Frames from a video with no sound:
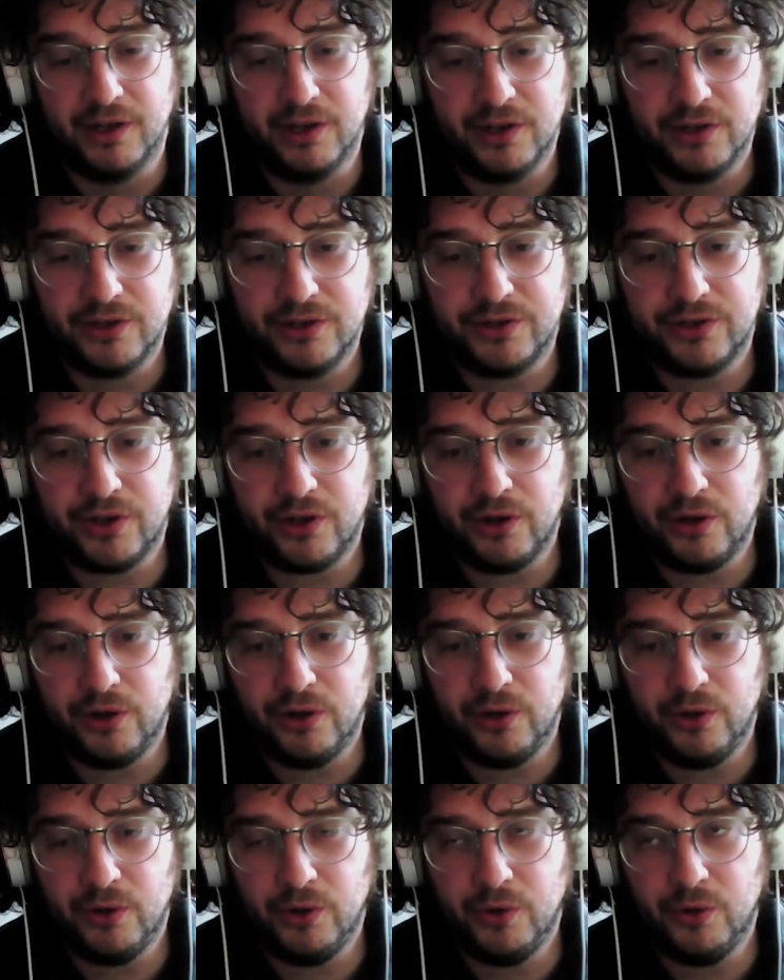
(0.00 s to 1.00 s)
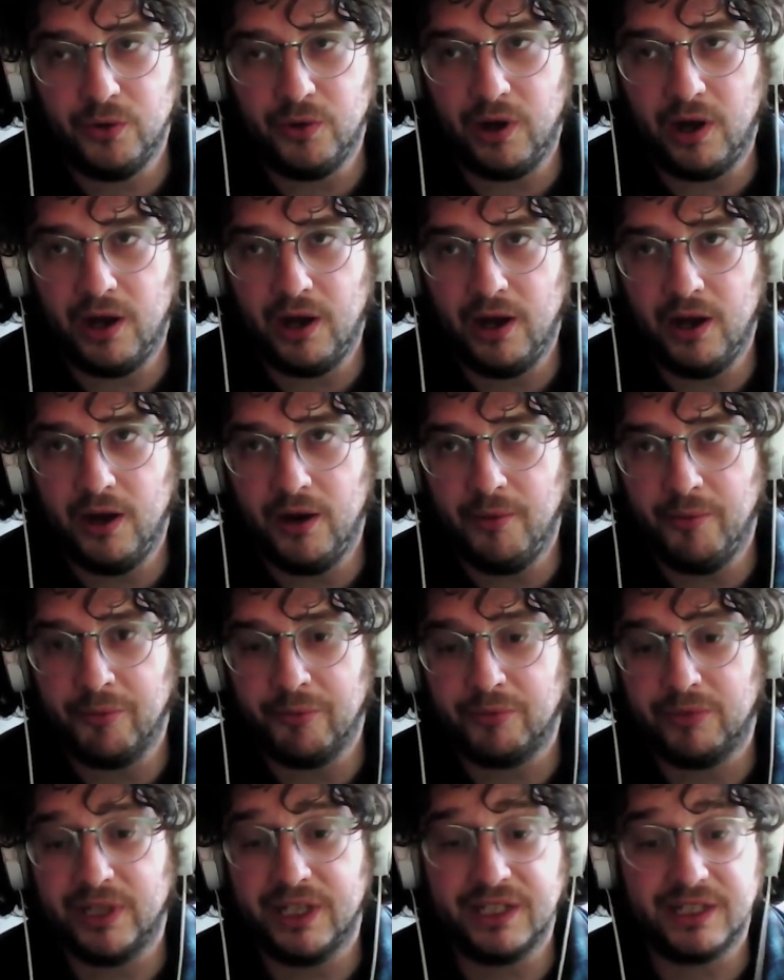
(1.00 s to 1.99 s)
So um,
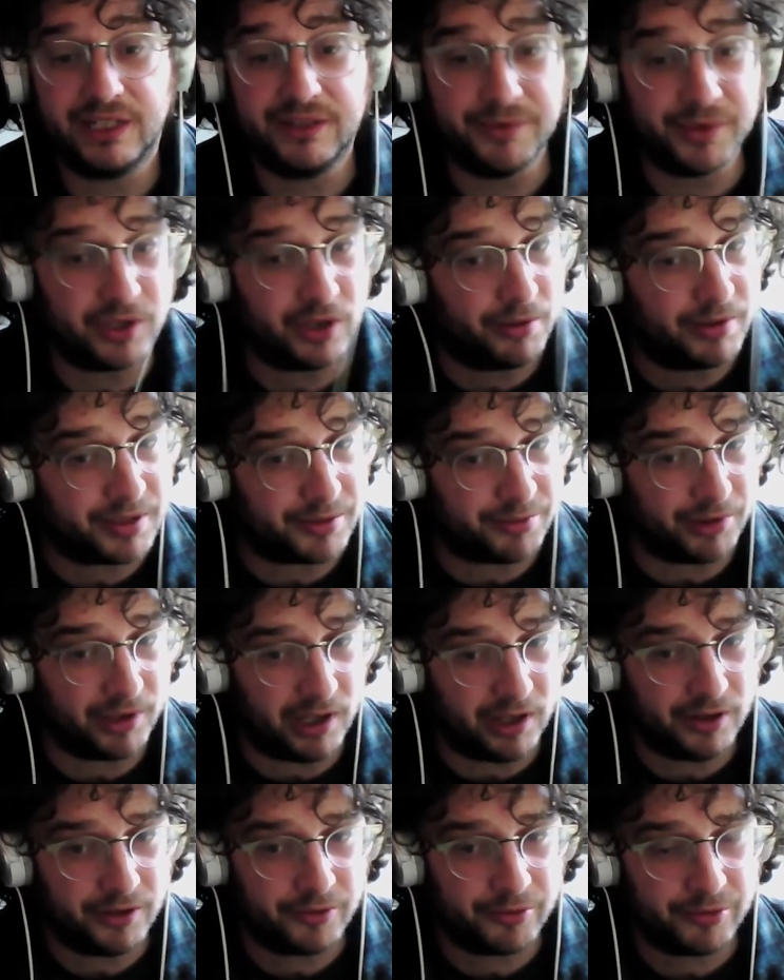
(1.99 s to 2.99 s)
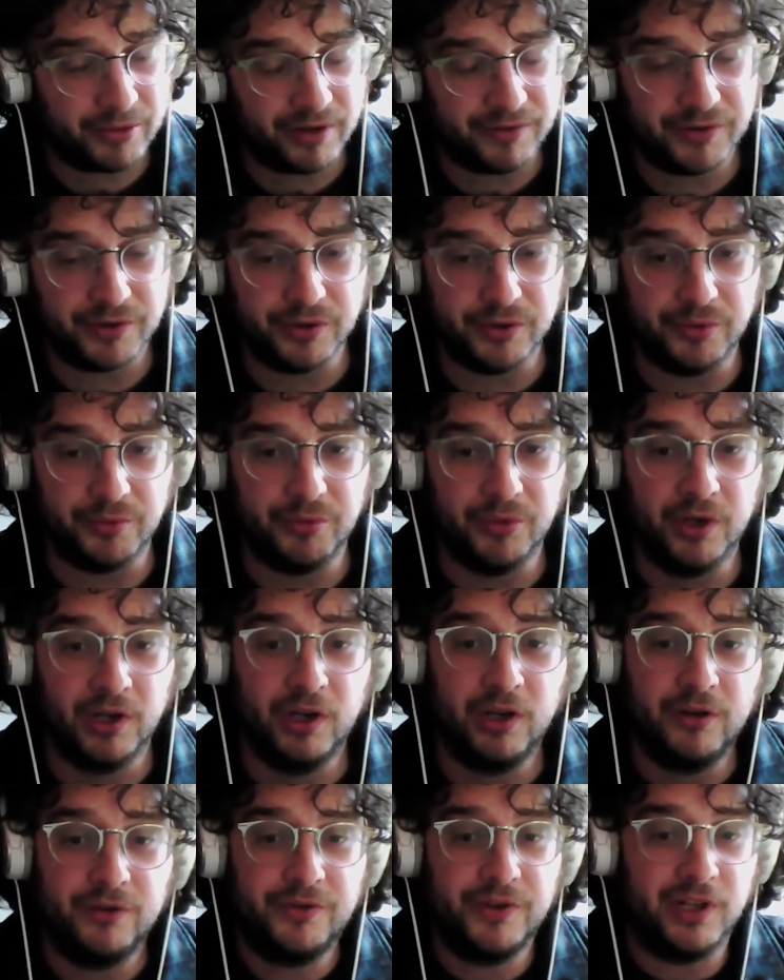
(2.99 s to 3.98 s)
please leave me comments below if you
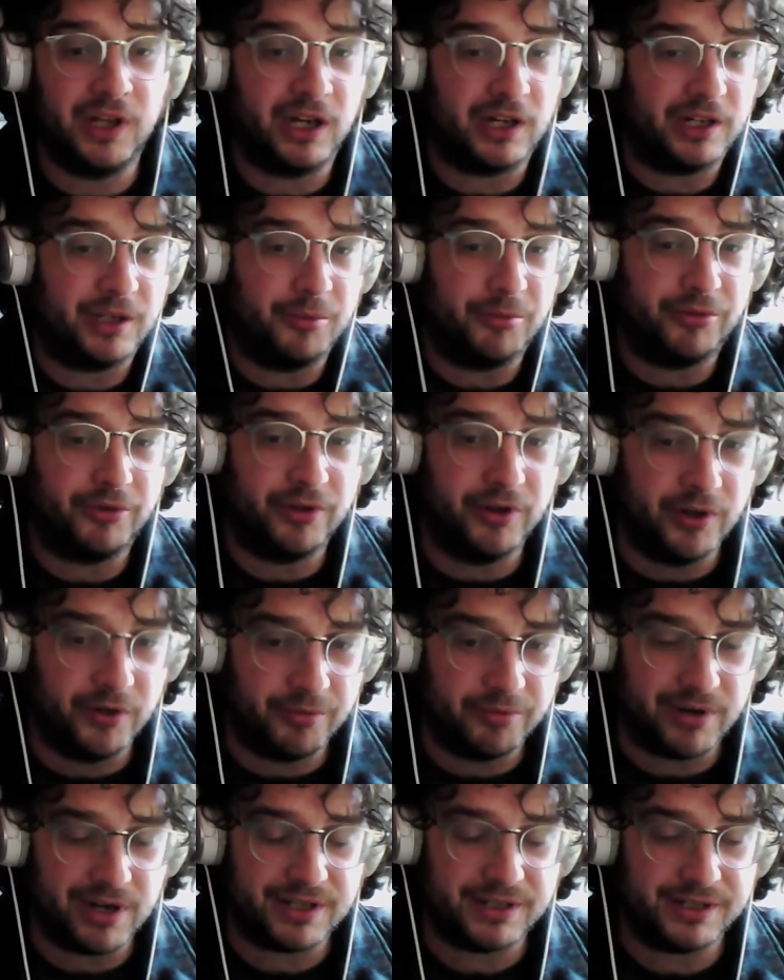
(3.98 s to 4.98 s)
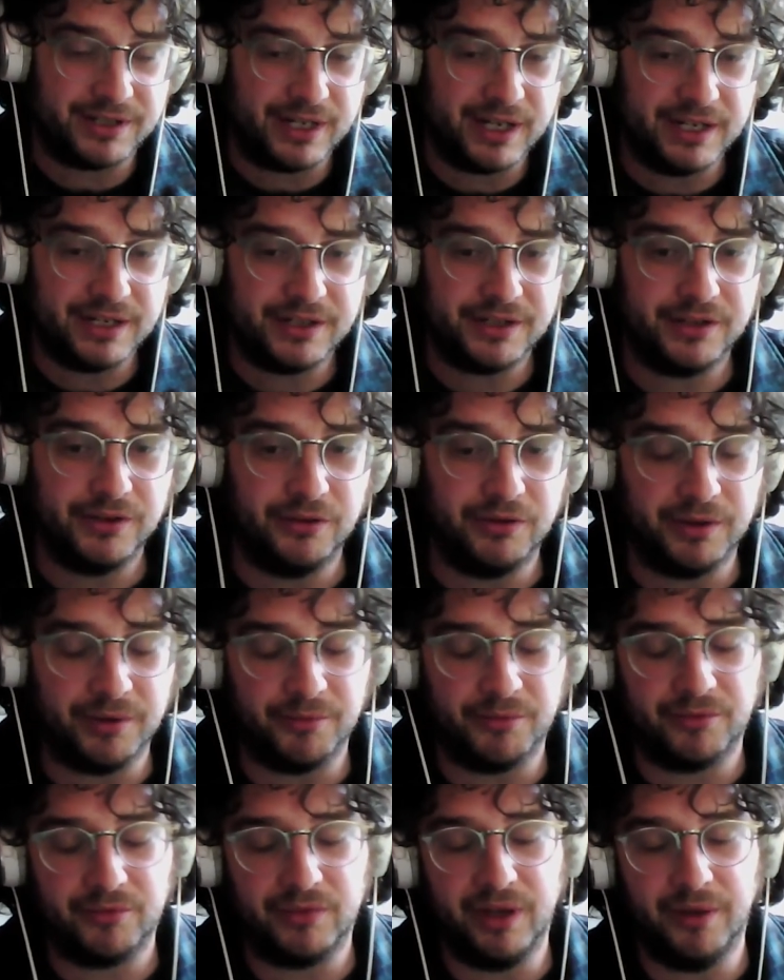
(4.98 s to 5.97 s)
feel I could improve presentation or
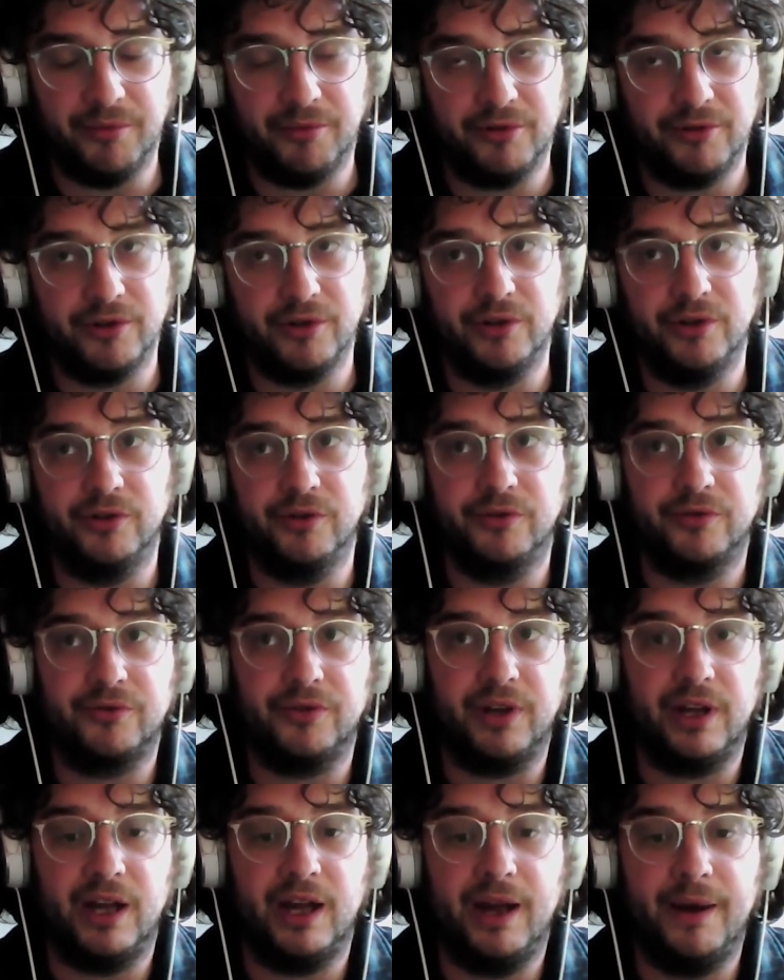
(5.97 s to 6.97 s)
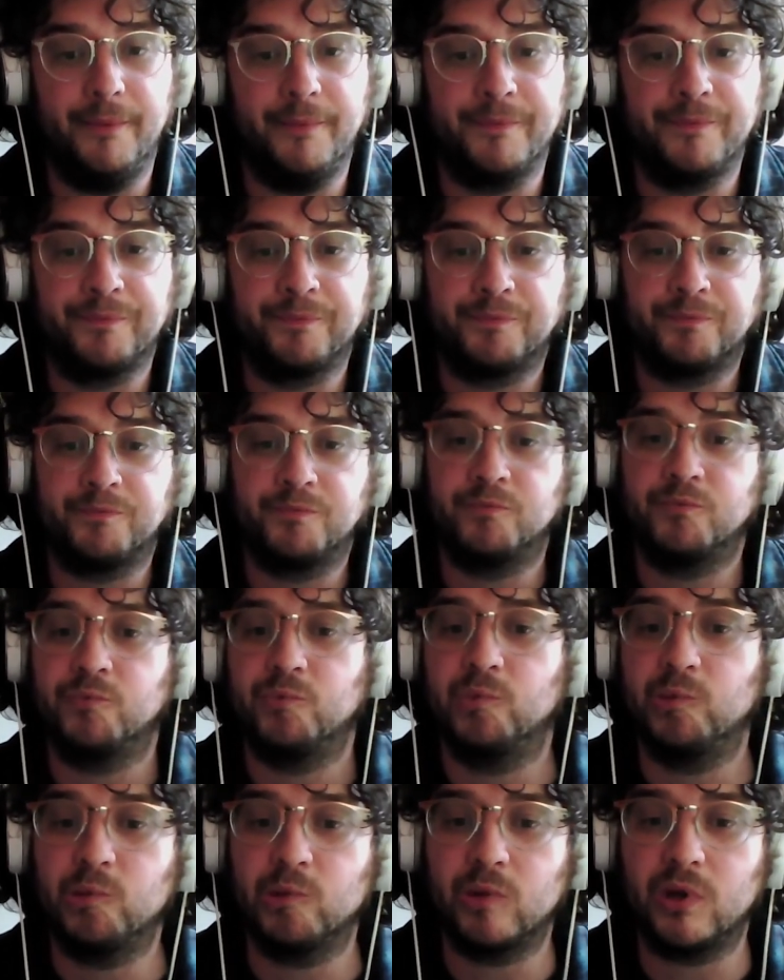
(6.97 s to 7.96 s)
improve, um,
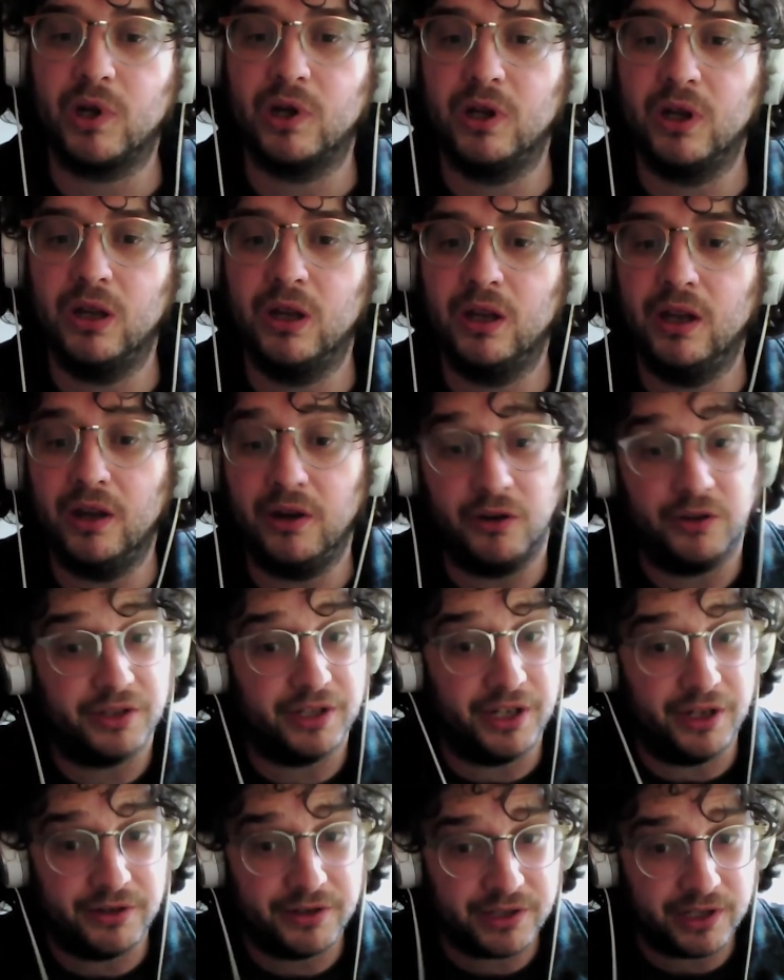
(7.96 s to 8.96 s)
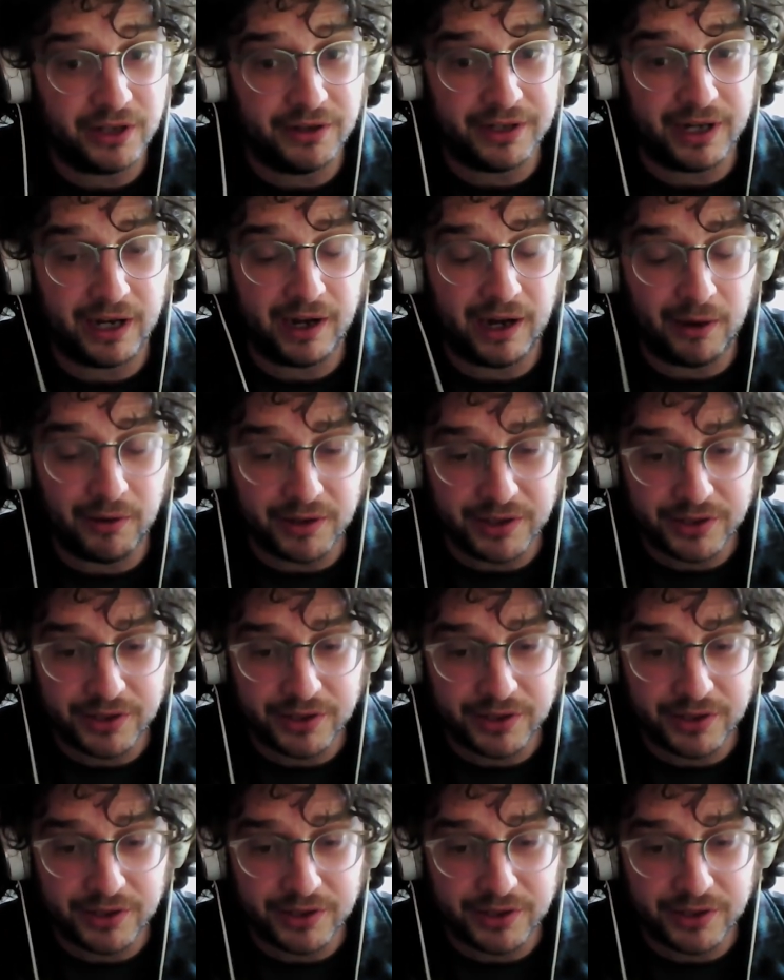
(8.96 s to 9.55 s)
or you know, slow down how I